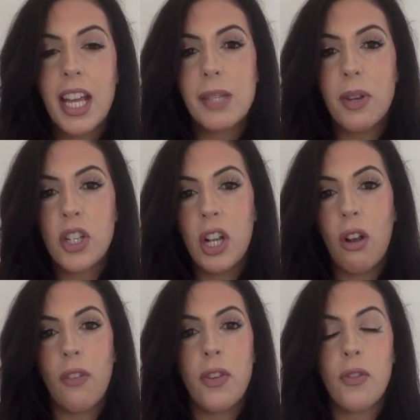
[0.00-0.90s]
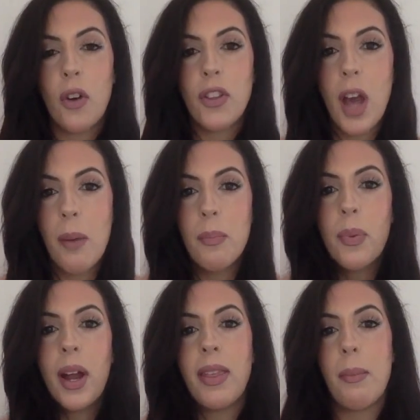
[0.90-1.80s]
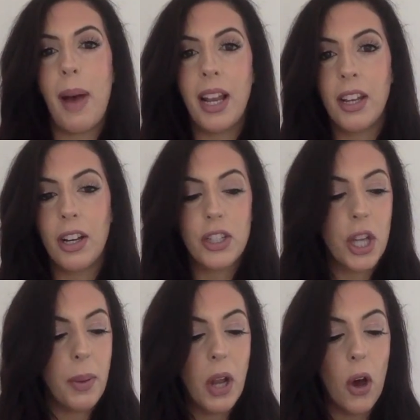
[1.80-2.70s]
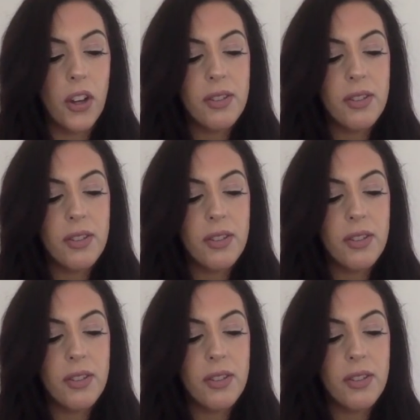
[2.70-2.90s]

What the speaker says: especially a lot of you've got the ombre and the balayage going on.